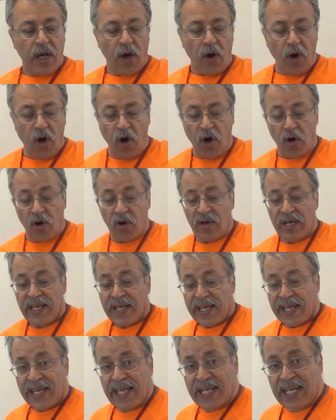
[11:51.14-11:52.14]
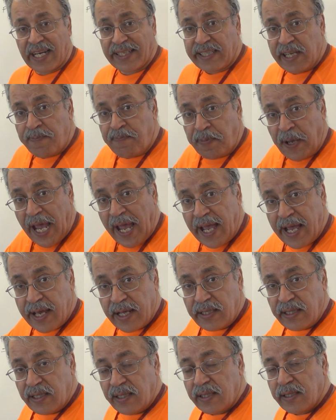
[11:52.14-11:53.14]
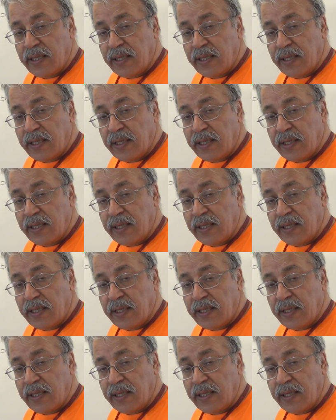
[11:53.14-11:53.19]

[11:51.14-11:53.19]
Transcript: Or he got a pen